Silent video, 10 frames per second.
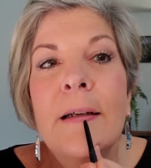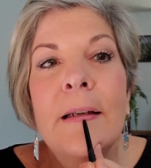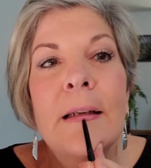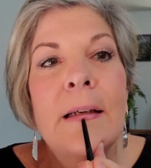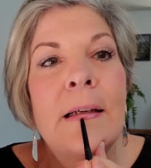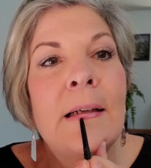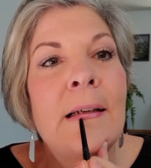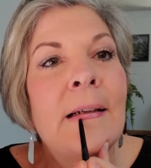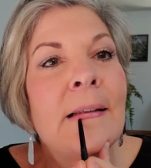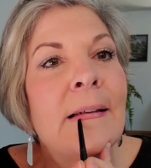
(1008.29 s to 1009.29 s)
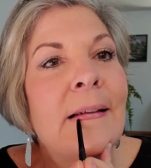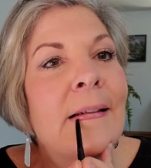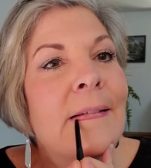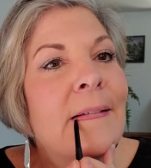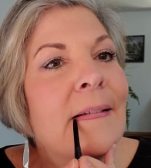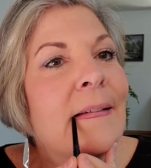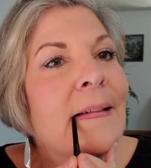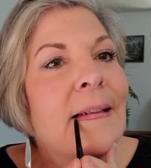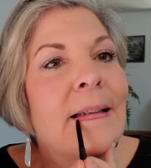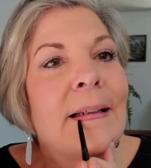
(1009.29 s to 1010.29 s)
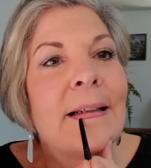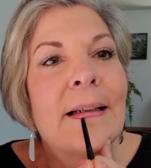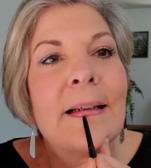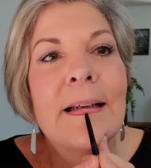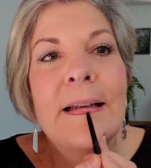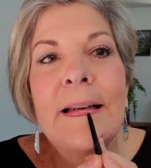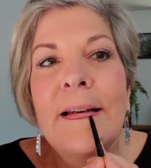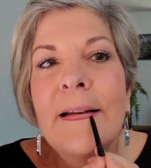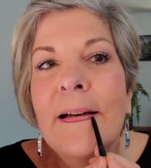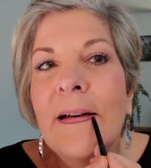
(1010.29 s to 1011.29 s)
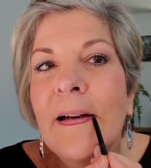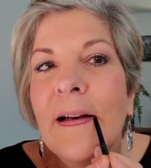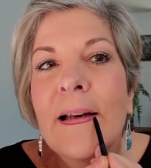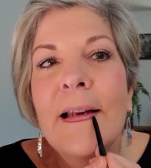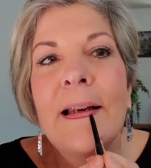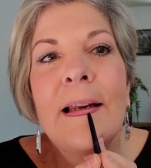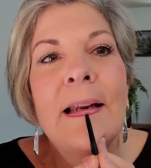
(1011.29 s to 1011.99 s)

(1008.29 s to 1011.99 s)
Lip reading: along the natural lip line right here, okay?